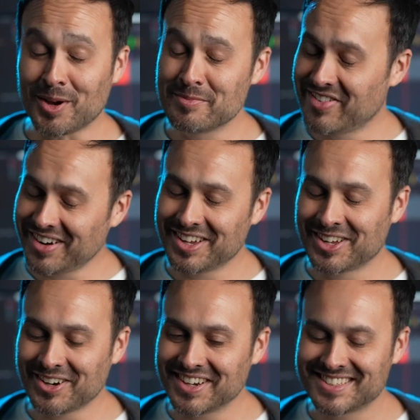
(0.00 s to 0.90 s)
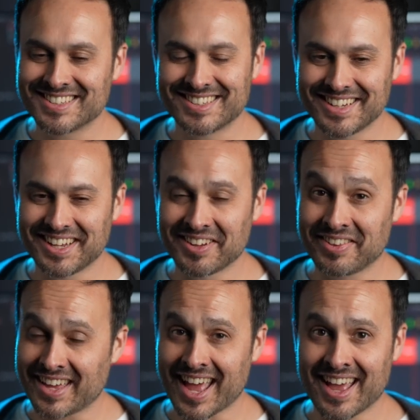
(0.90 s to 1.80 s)
I'm very curious to see if
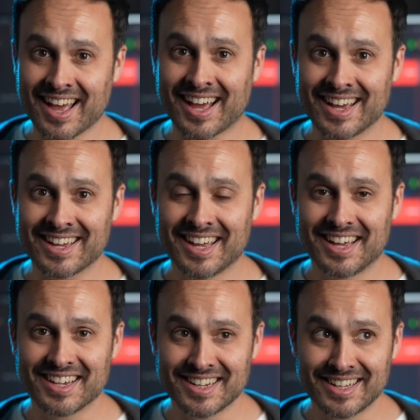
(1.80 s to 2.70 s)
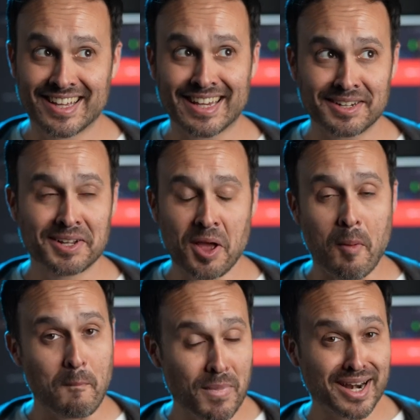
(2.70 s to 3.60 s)
the AI can get
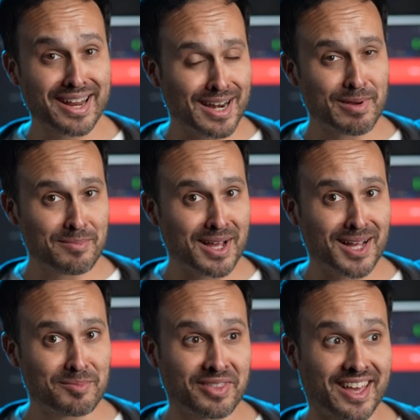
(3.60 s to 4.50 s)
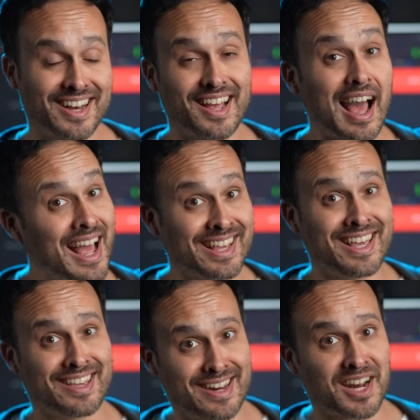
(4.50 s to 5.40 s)
money out of my mom that I
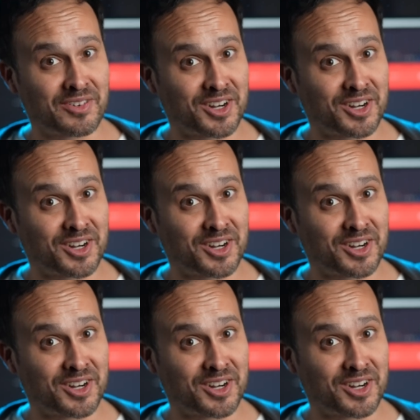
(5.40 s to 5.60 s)
can't get out